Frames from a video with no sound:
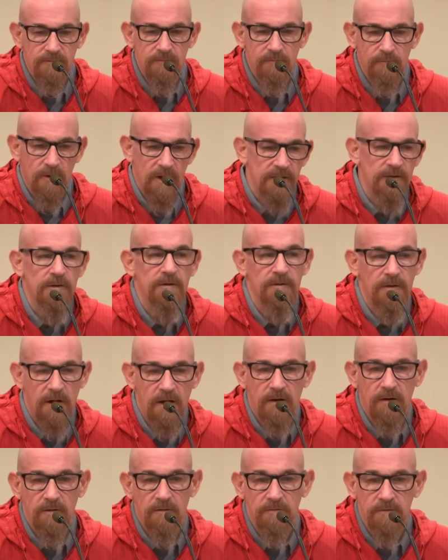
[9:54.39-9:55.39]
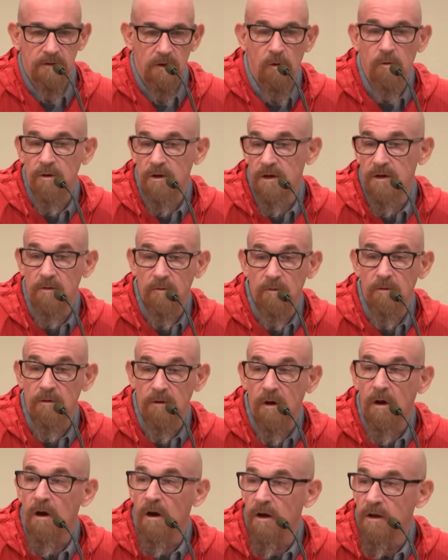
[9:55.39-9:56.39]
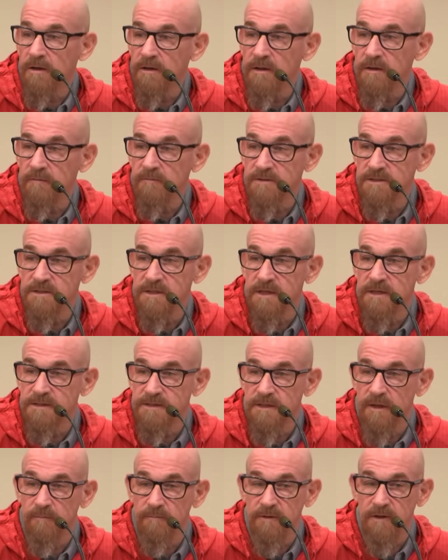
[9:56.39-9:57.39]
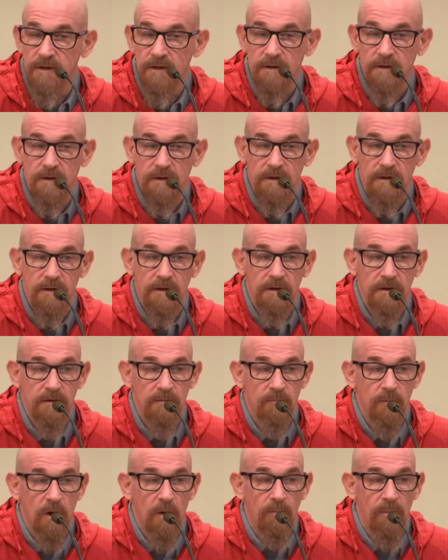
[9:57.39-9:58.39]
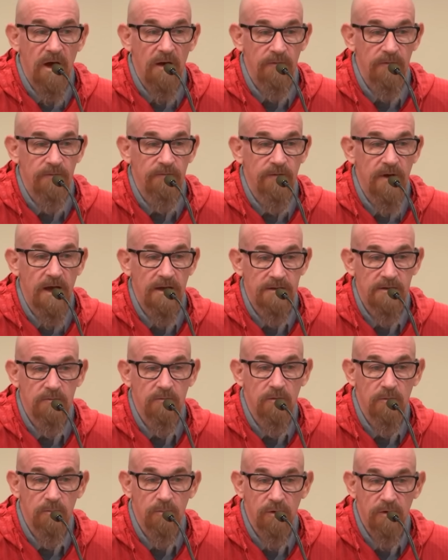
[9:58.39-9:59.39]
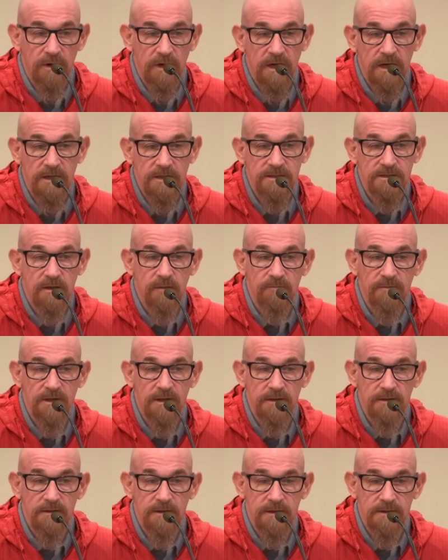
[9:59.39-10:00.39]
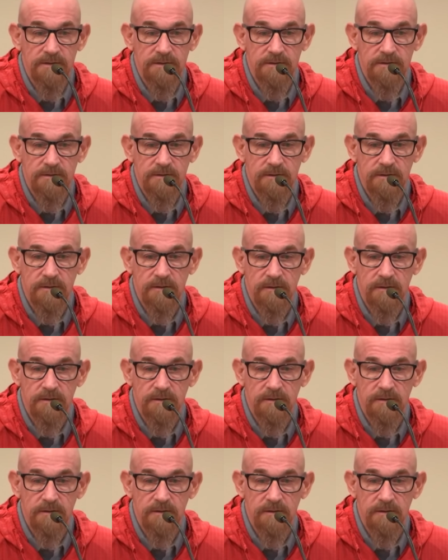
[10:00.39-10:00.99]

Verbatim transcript: whether they're loaded or not, they would say something about the fact that we're bringing something that's